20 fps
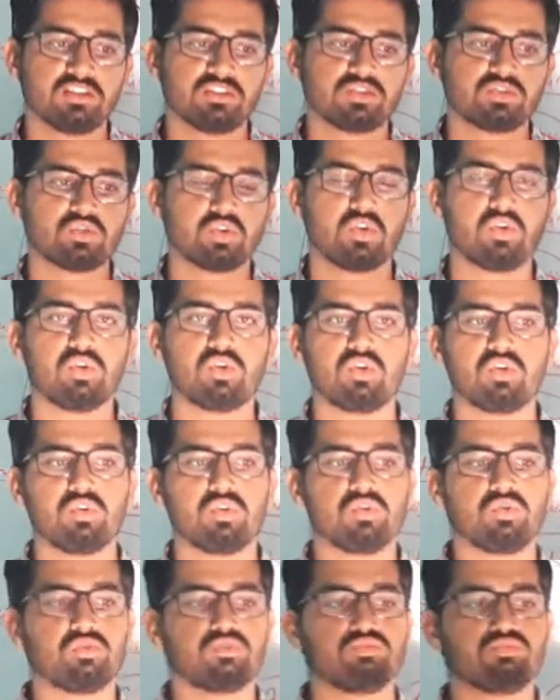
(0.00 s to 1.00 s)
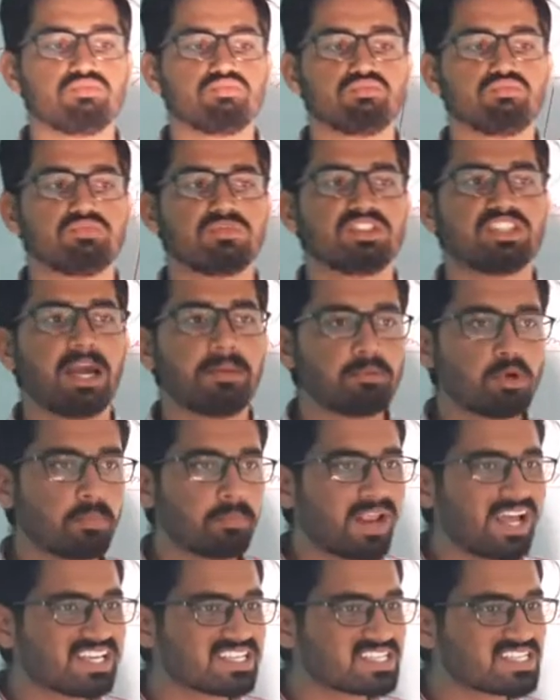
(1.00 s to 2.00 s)
So
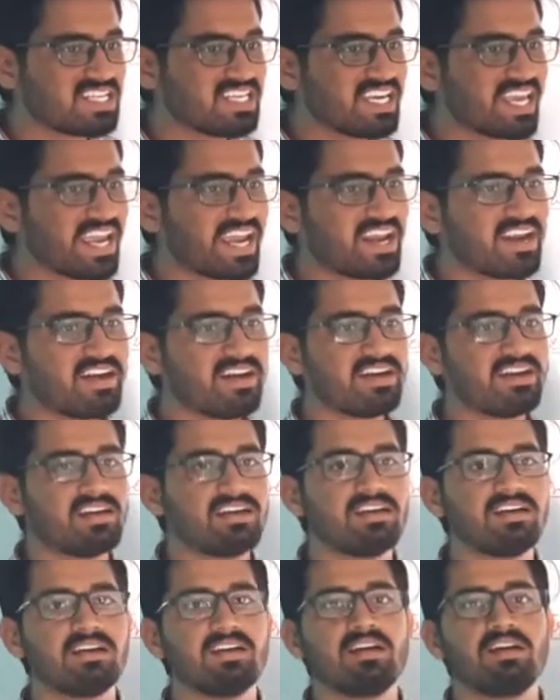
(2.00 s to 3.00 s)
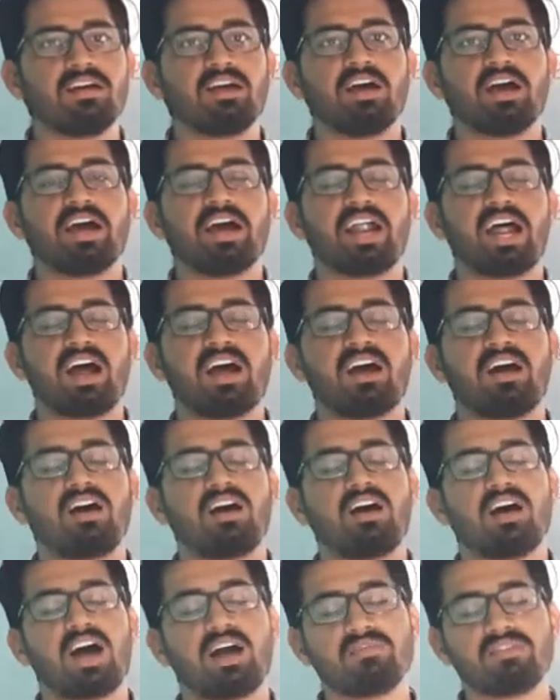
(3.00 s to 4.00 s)
septoplasty, and
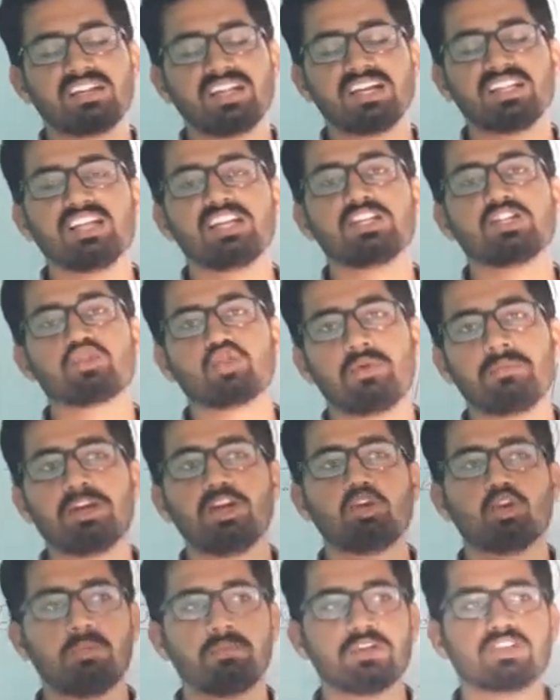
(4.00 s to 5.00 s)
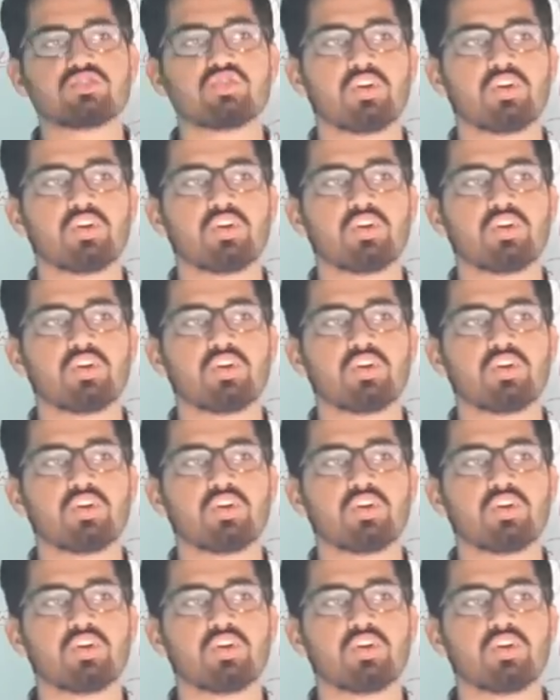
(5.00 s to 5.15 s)
after that there is so many topics.